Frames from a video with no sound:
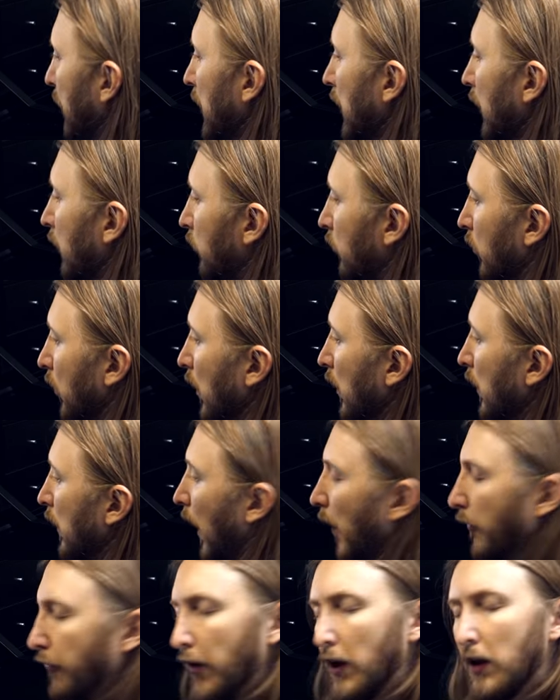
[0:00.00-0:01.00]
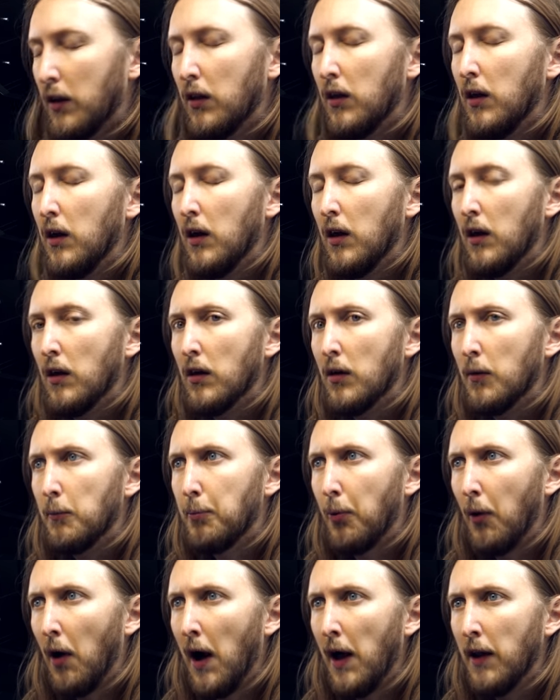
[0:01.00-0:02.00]
Beat. I think the
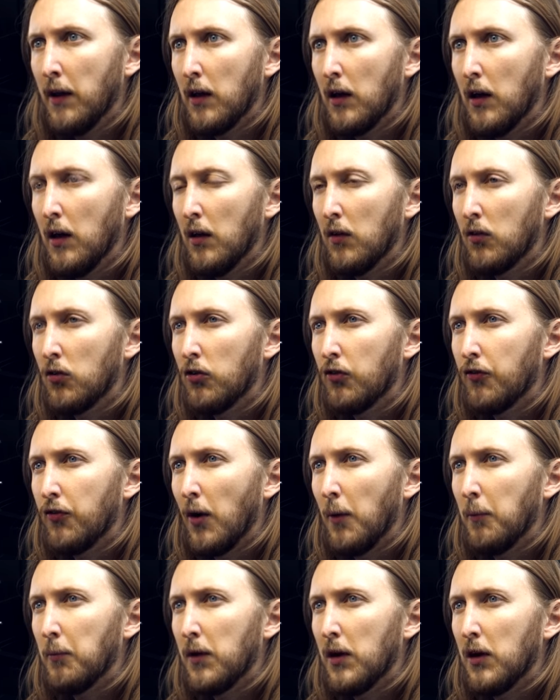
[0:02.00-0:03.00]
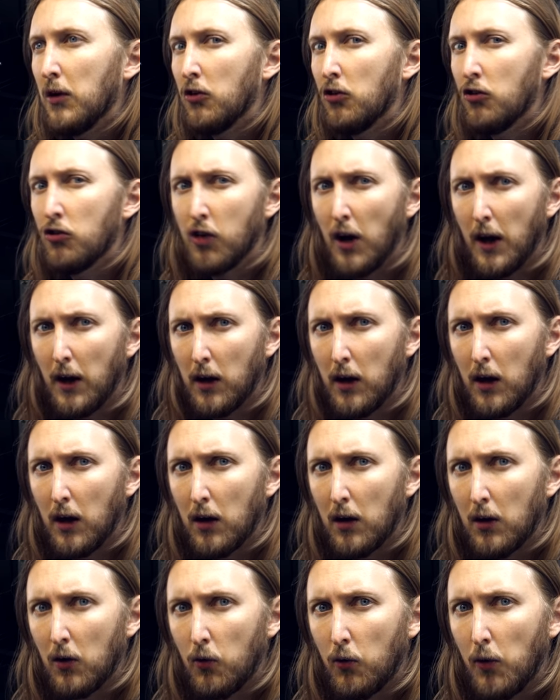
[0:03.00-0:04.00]
brand is from the
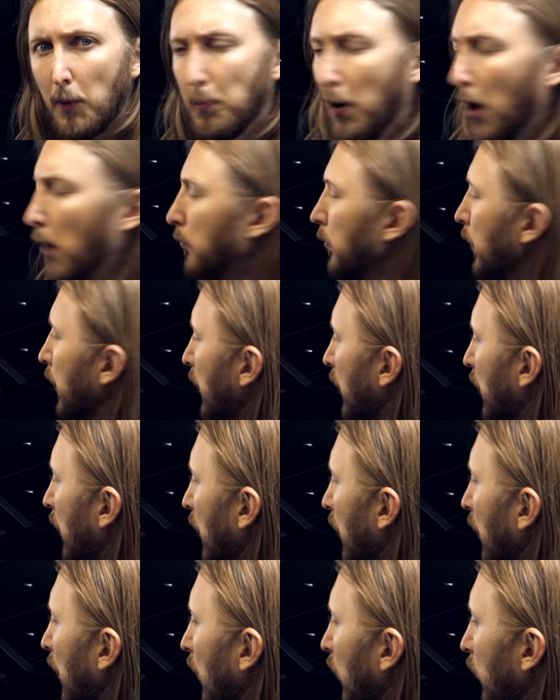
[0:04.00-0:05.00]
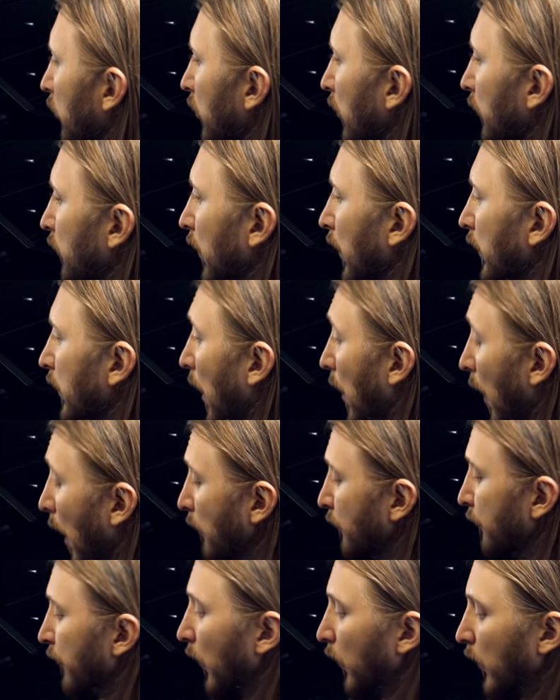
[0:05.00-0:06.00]
Czech Republic or something like that.
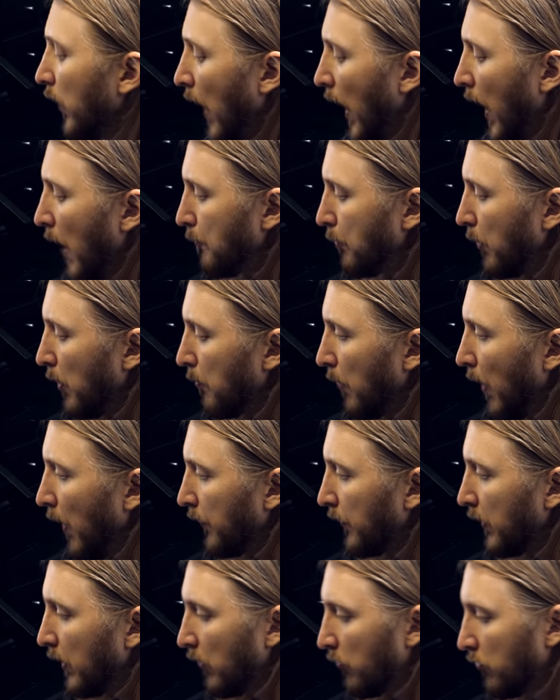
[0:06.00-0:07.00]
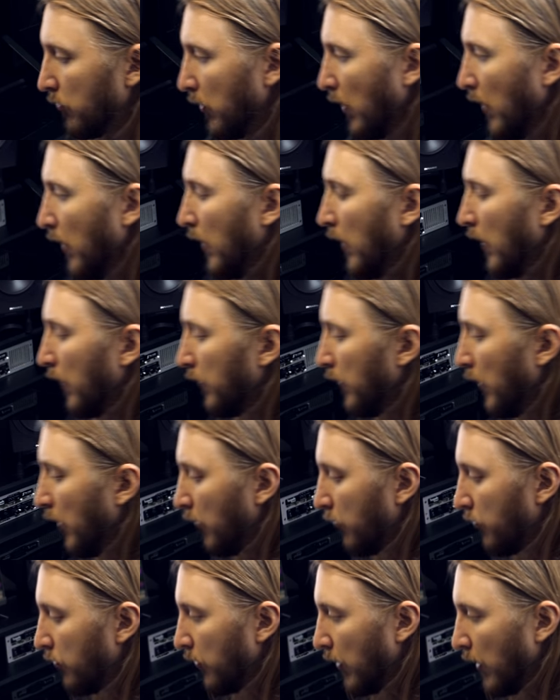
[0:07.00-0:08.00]
I'm very happy about this.
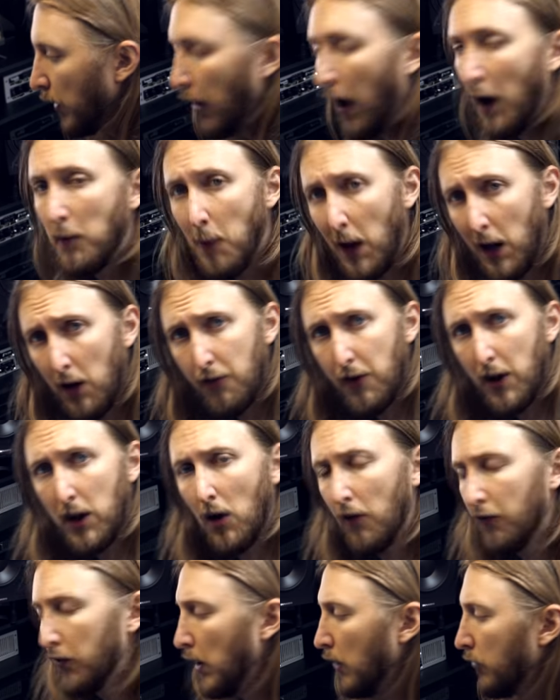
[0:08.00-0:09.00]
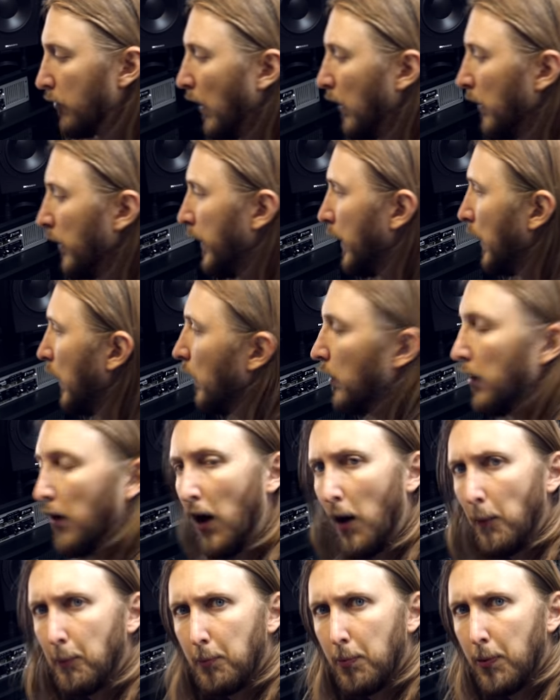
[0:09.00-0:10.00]
I made a video of this. I'll link it
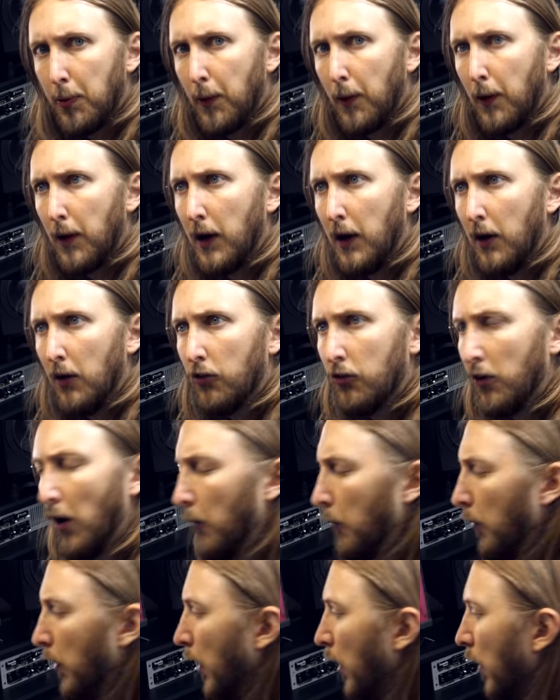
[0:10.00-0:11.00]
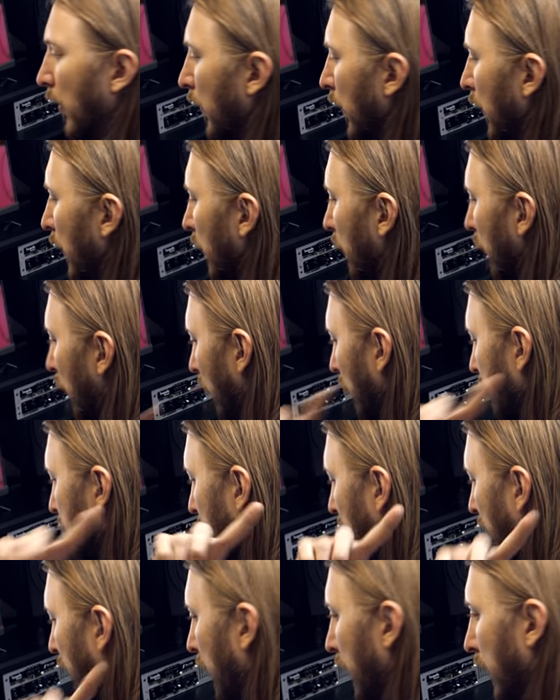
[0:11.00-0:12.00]
up here somewhere or up
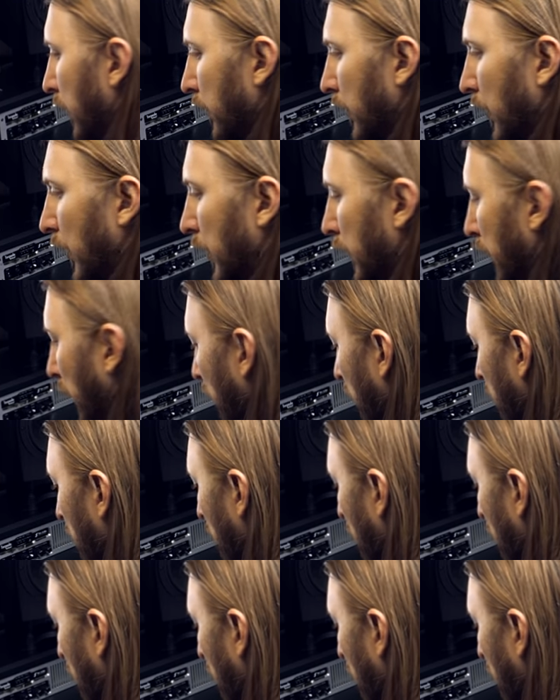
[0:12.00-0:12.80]
there. I don't